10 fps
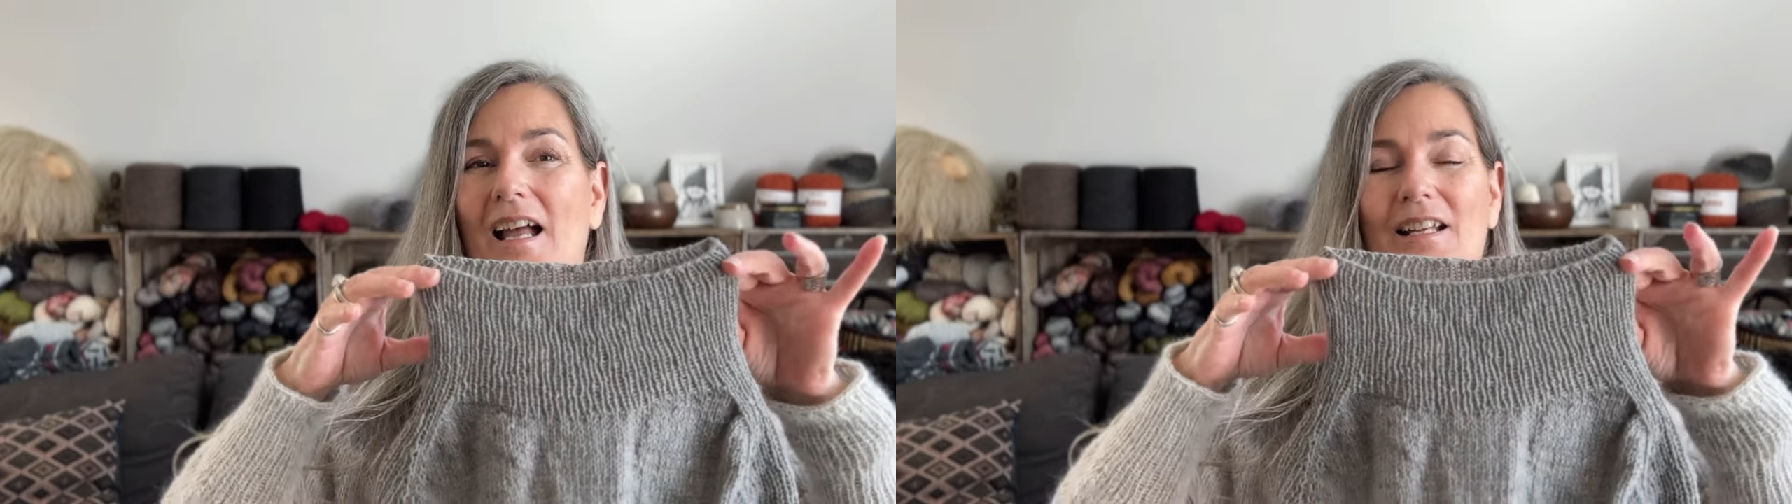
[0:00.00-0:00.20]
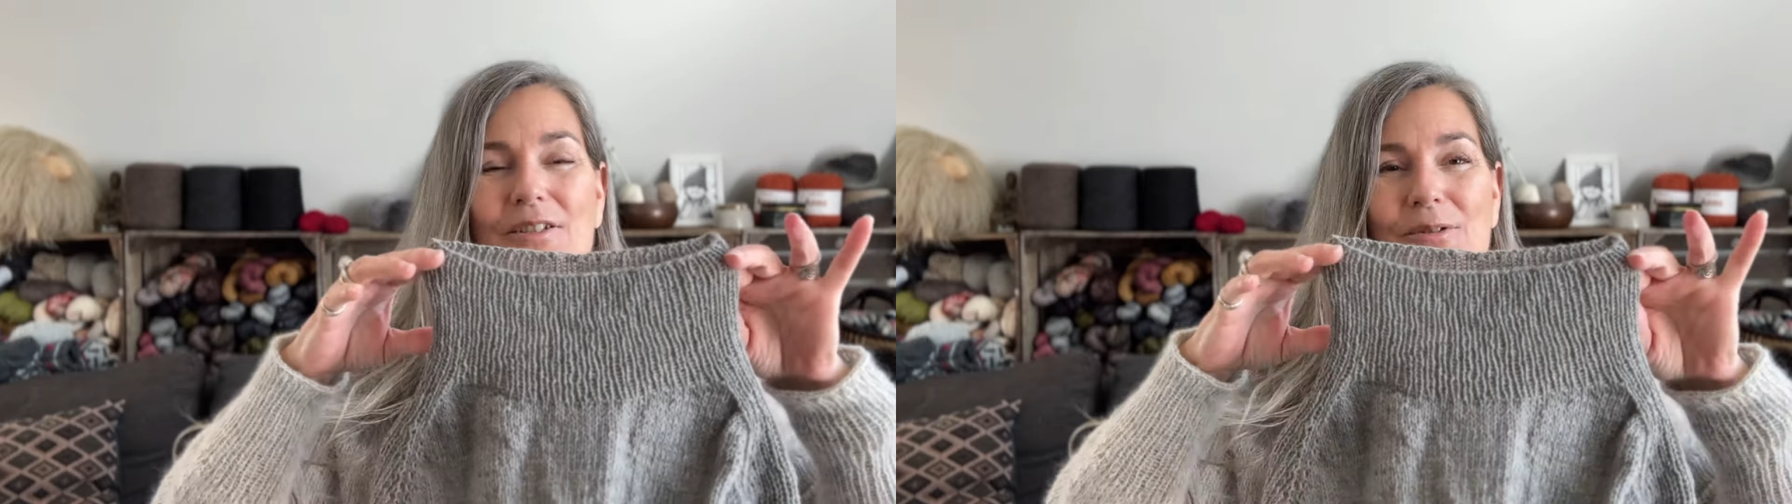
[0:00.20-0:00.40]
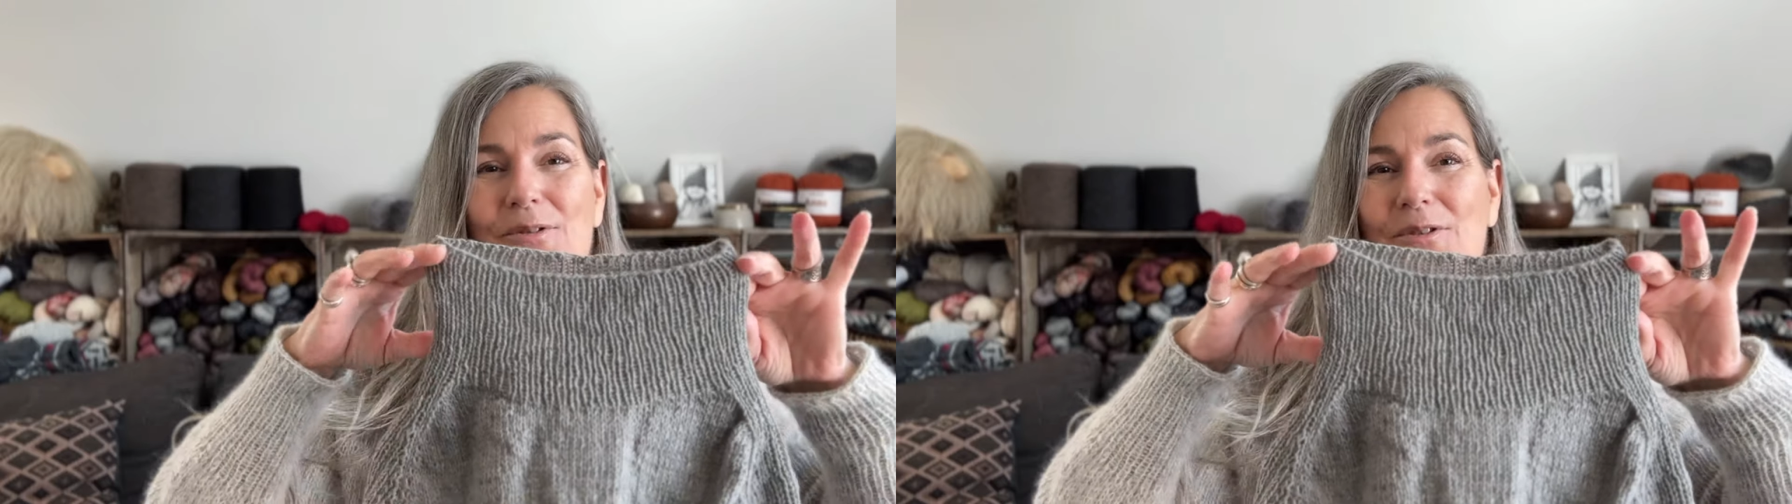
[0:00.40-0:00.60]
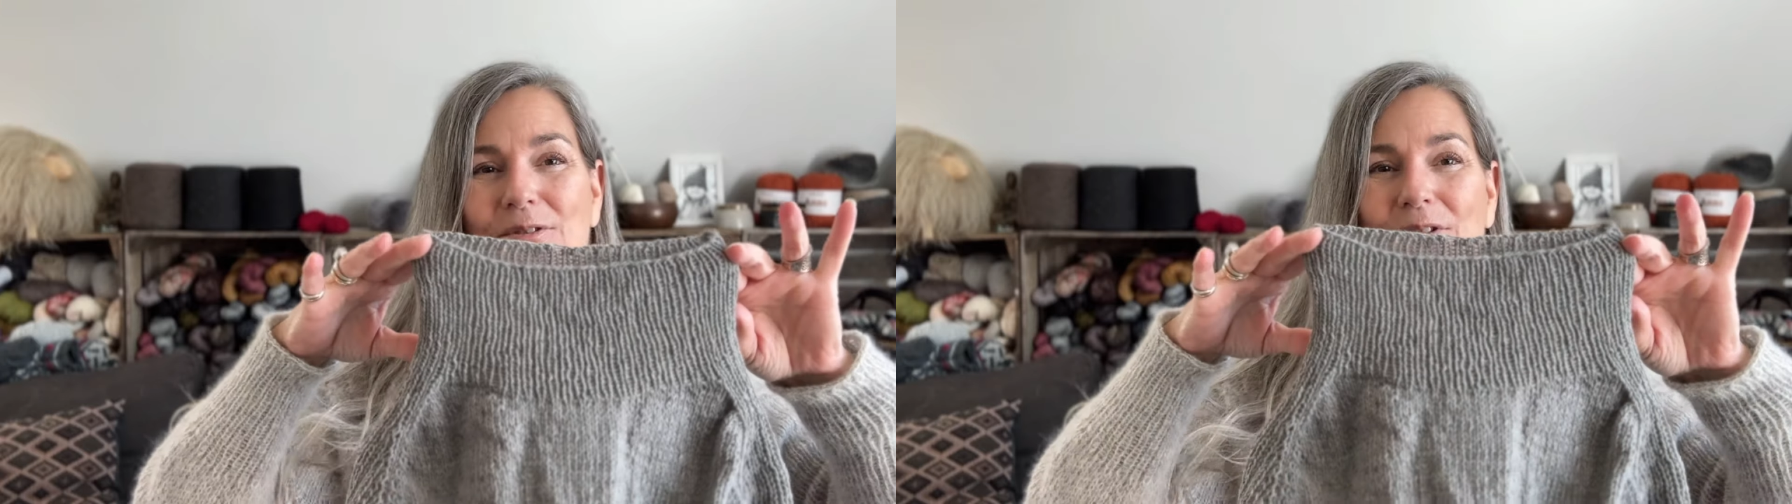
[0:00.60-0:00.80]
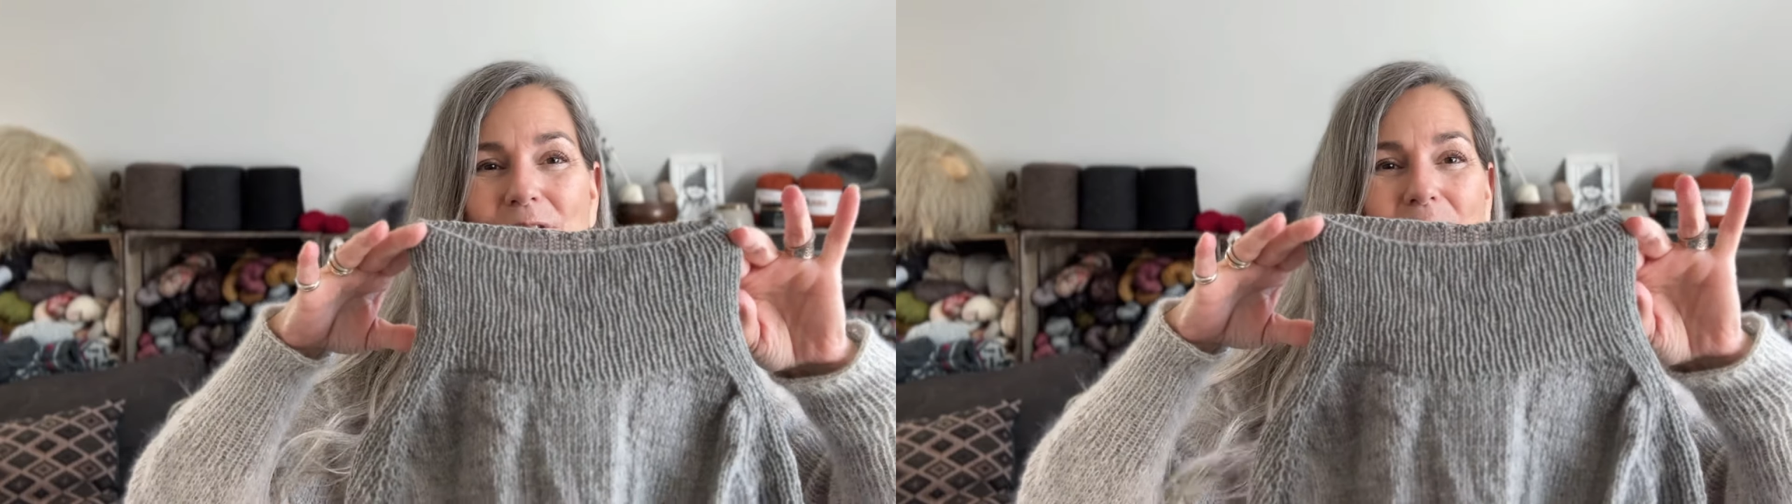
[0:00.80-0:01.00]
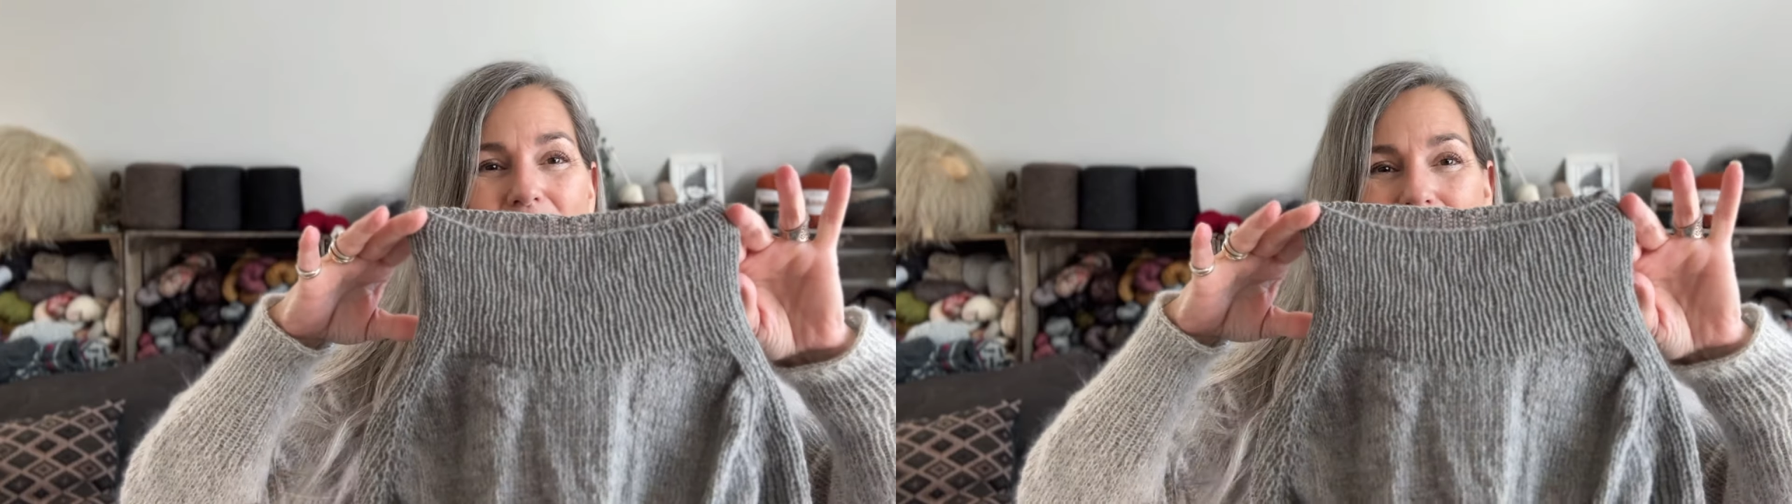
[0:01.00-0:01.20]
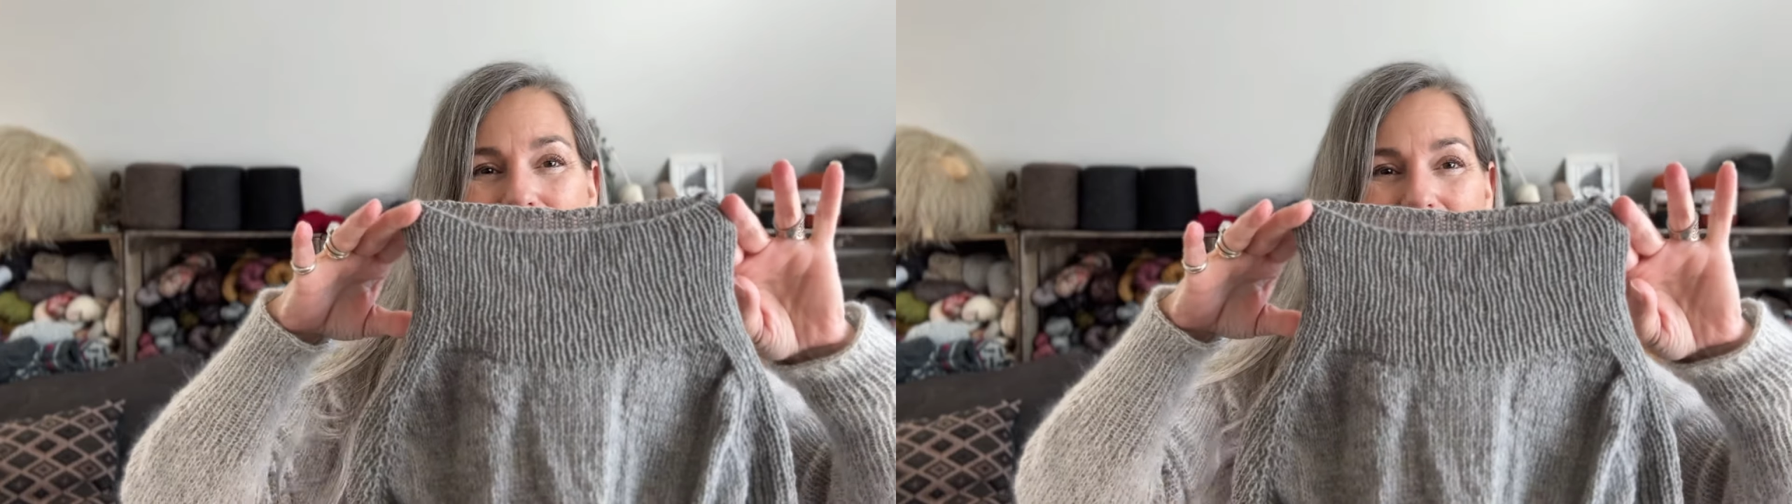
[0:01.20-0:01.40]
And you just go